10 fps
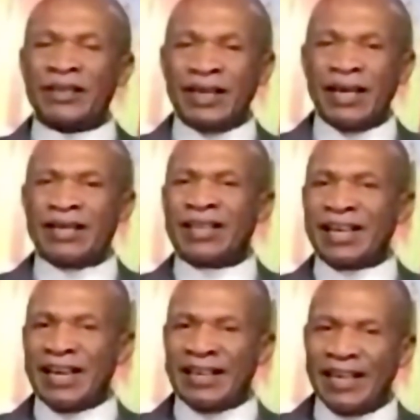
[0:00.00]
They
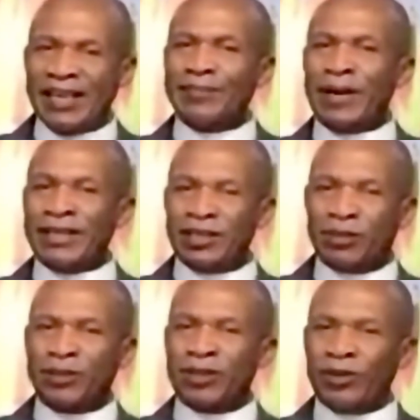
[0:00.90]
that are led by the
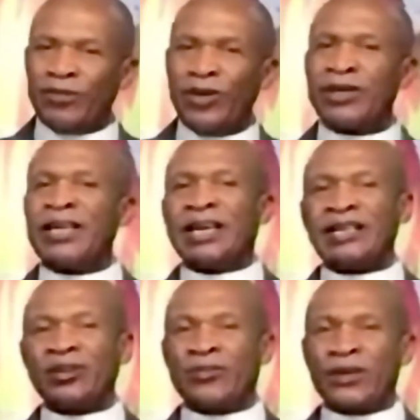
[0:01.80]
Spirit of God, they
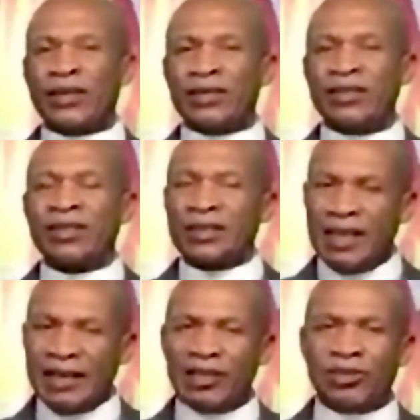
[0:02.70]
cannot fail.
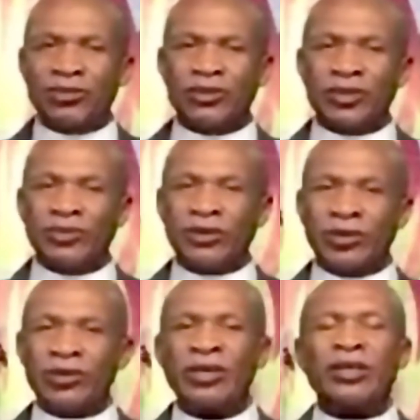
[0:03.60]
They are the children of
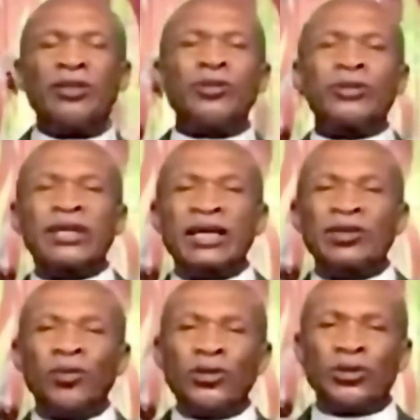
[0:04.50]
God. Those are
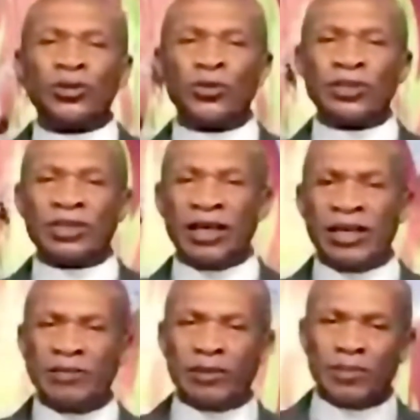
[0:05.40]
the ones to which I
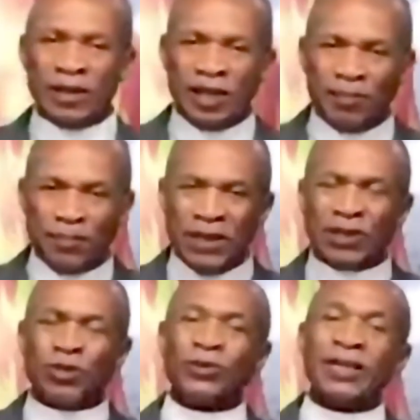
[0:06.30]
am speaking
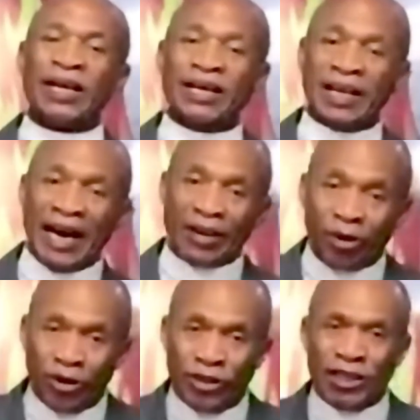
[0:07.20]
peace today,
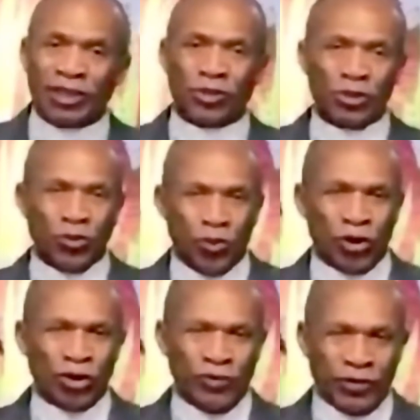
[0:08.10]
according to the
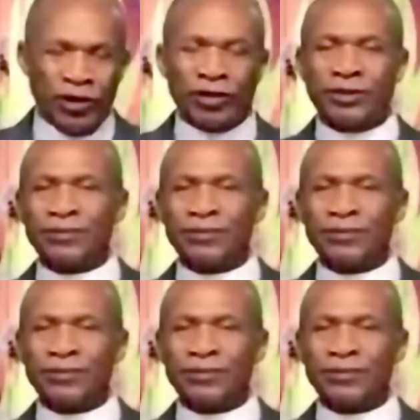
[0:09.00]
word of God.